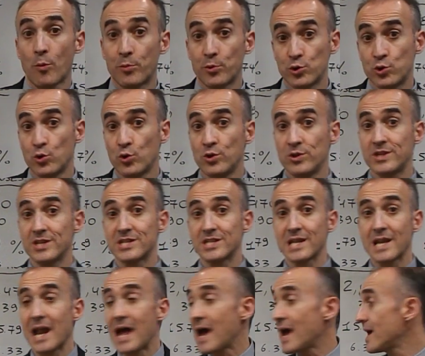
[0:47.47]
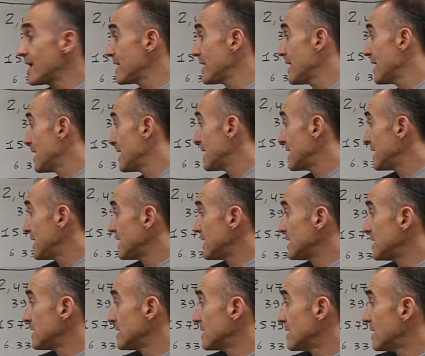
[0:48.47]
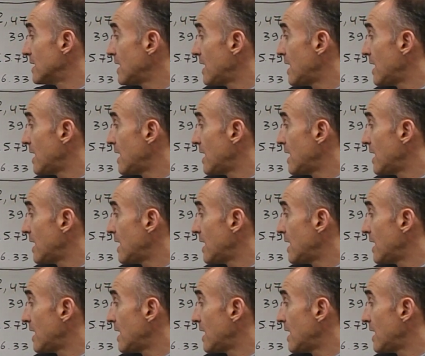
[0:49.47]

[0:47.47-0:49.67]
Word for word: opportunities lie in